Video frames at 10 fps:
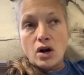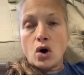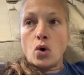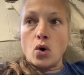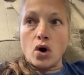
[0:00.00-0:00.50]

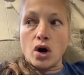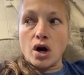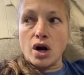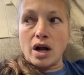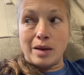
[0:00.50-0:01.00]

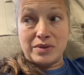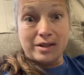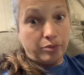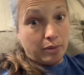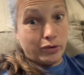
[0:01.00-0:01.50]
or
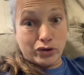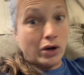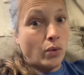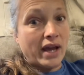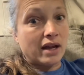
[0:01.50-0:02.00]
some people
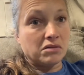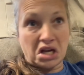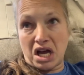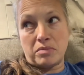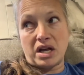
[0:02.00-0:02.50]
drink whey,
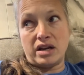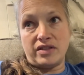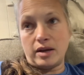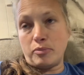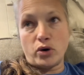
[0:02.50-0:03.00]
like I'm not,
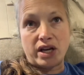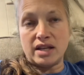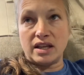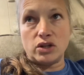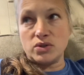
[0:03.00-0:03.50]

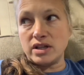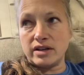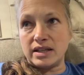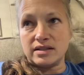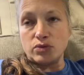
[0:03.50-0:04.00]
they use it,
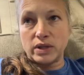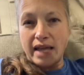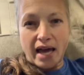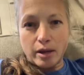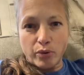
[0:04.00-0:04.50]
it's really
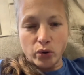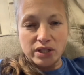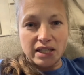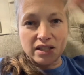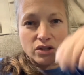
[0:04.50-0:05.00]
high in
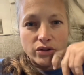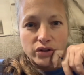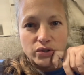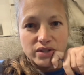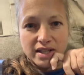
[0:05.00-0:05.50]
protein, so they'll
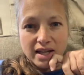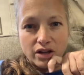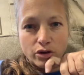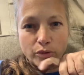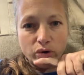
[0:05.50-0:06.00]
use it like
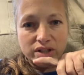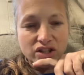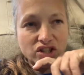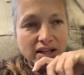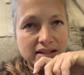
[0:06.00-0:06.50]
in their protein
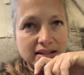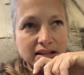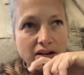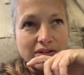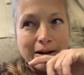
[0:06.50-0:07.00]
shakes and
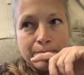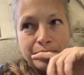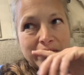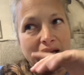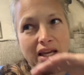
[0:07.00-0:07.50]
stuff.
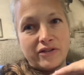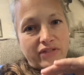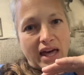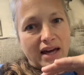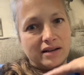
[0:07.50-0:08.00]
If
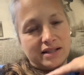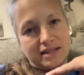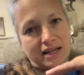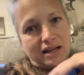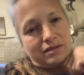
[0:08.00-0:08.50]
that is
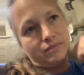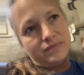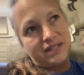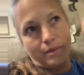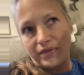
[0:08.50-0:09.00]
like
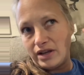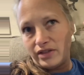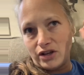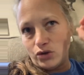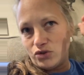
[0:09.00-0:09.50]
something
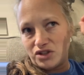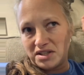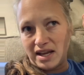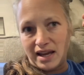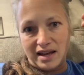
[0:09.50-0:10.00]
that you just
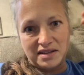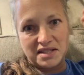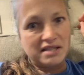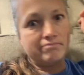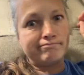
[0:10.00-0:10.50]

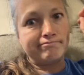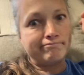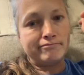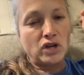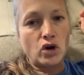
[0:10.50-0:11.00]
can't,
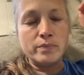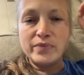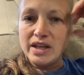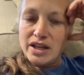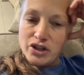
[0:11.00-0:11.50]
no,
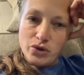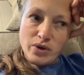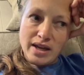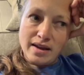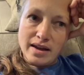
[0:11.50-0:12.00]
you
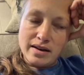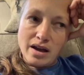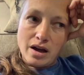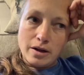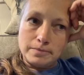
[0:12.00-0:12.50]

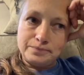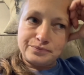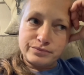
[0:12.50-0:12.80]
can